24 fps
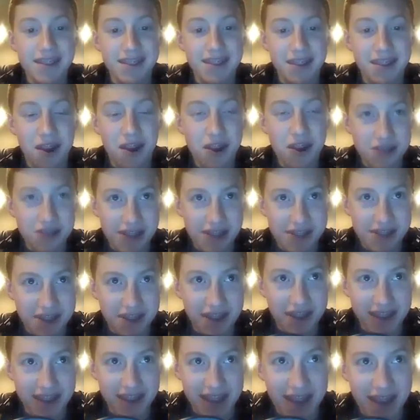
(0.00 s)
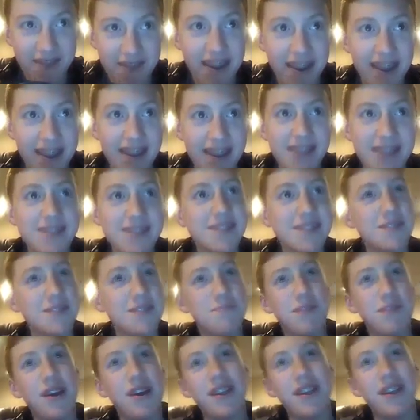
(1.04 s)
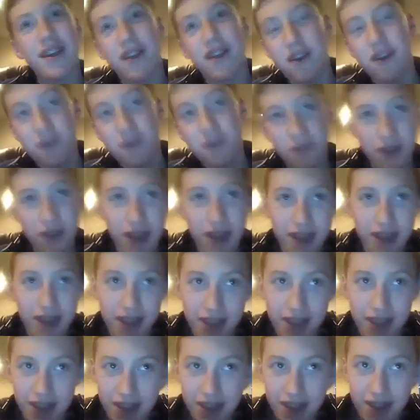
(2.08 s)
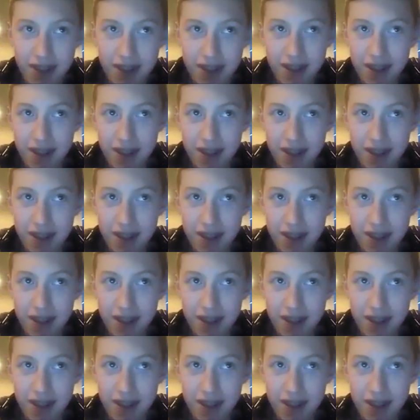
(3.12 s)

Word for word: RJ's yelling KYS, but uh, hopefully I can get